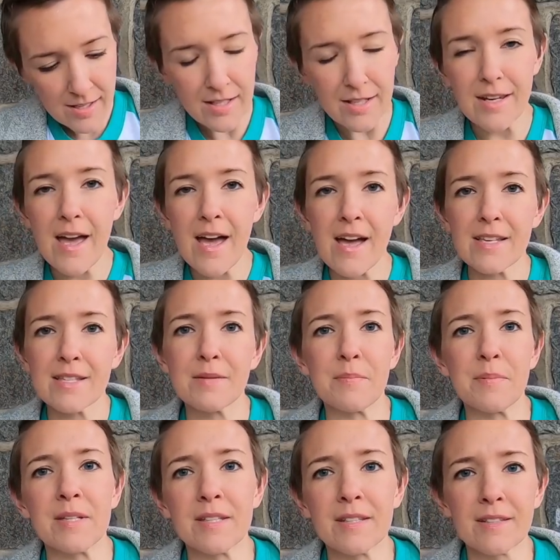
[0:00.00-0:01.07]
it has
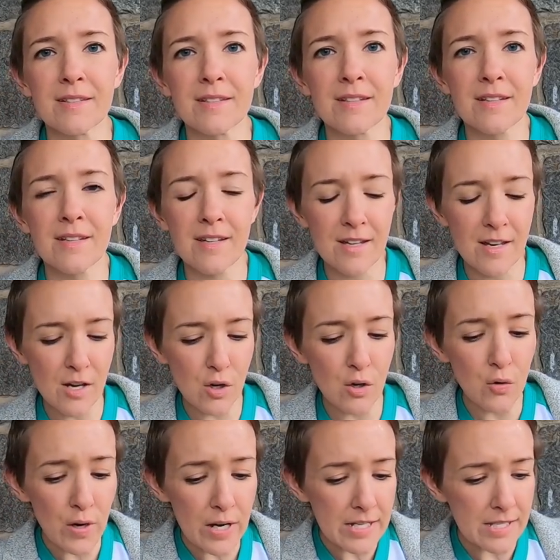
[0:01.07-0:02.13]
been
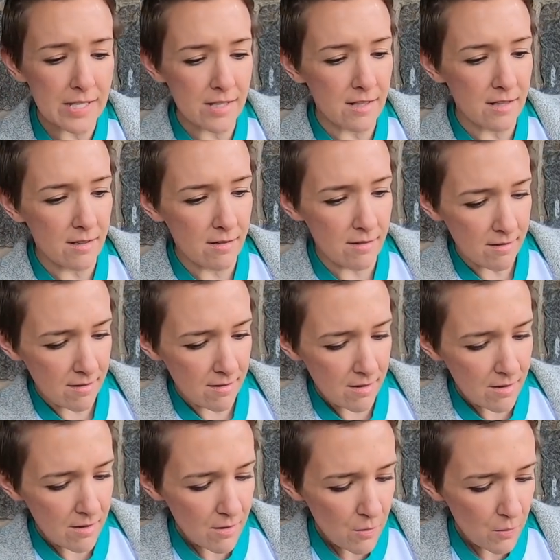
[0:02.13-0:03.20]
crazy
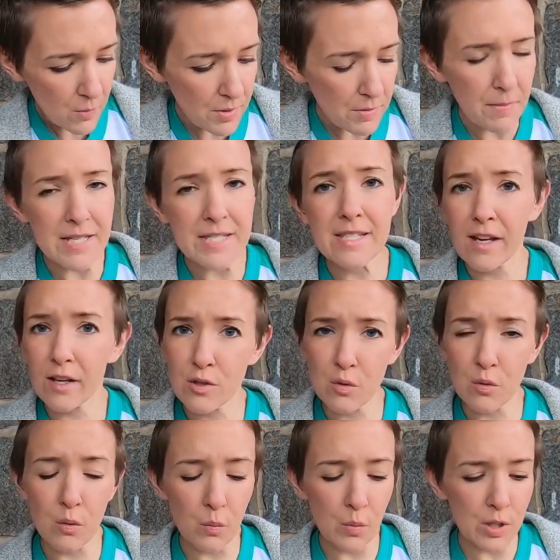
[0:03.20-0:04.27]
with my
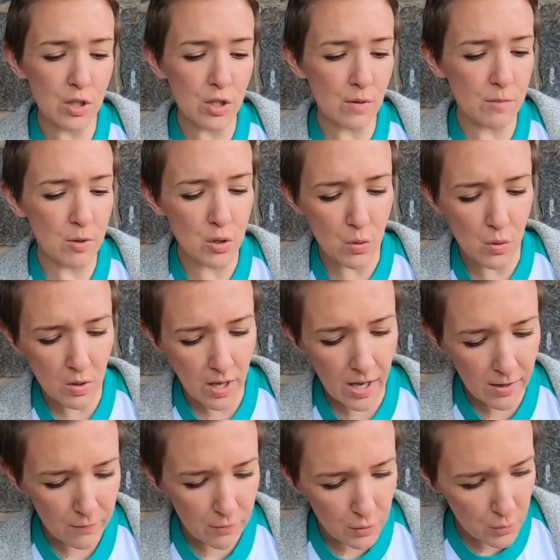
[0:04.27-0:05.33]
schedule, which I'm sure a
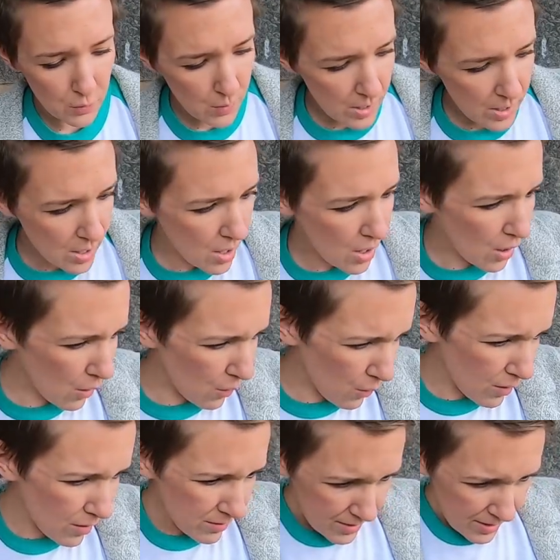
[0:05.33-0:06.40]
lot of you know.
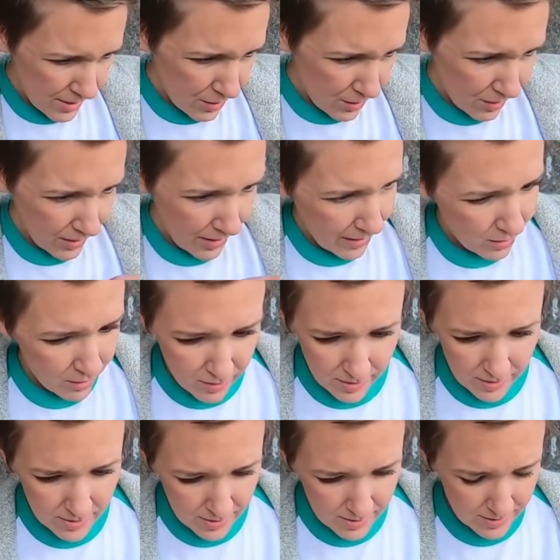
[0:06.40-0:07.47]
Is there a letter?
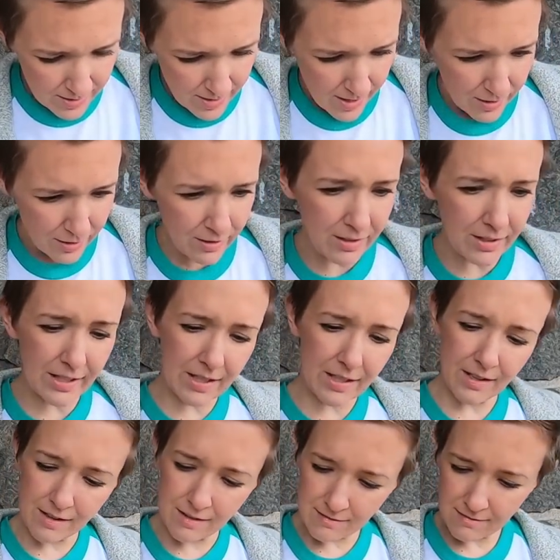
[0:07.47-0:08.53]
It does not look like
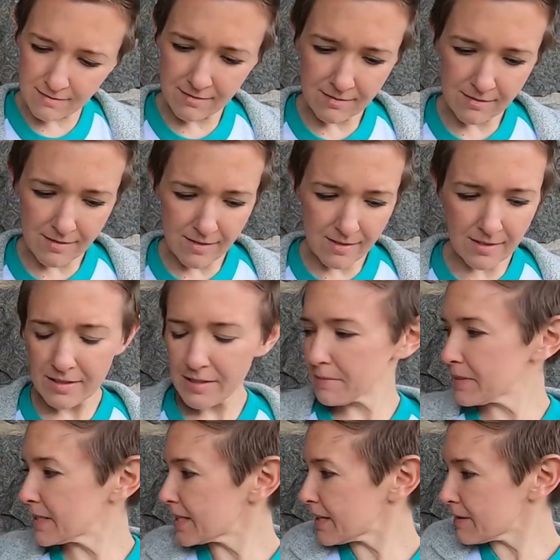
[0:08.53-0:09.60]
it. Let
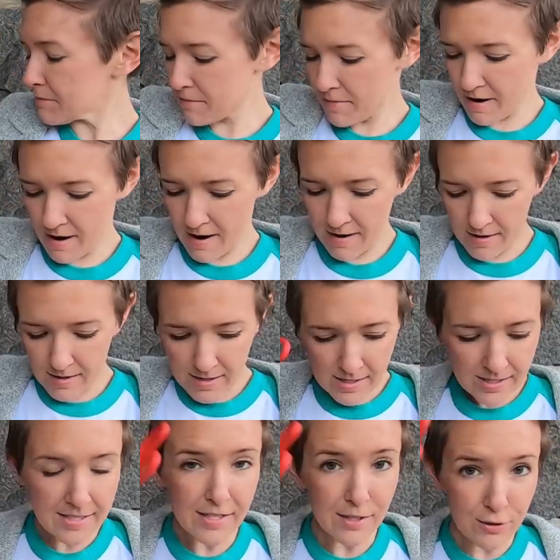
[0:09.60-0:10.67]
me get my
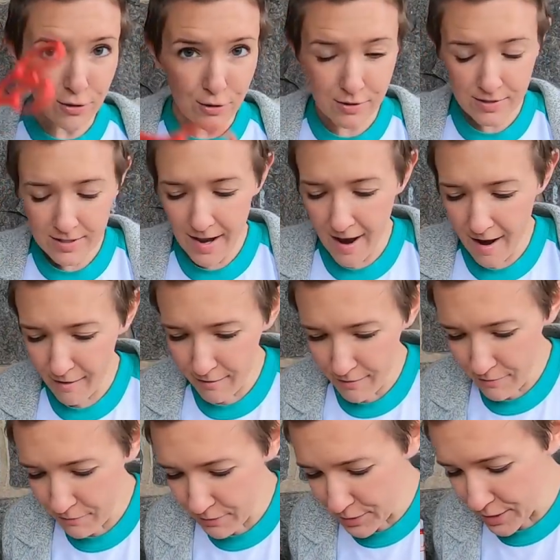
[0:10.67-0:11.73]
scissors out,
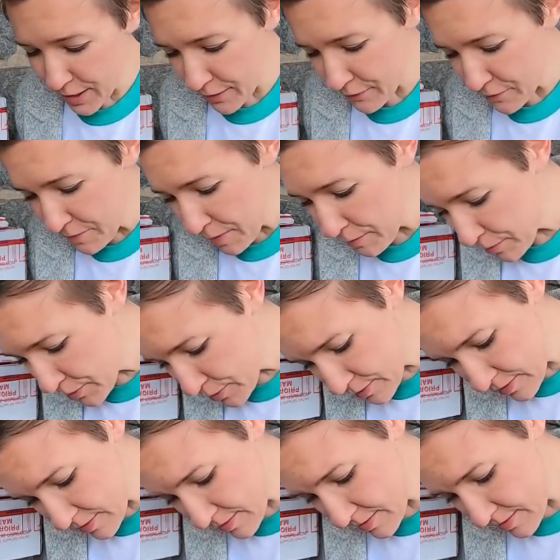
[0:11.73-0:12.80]
which I remembered.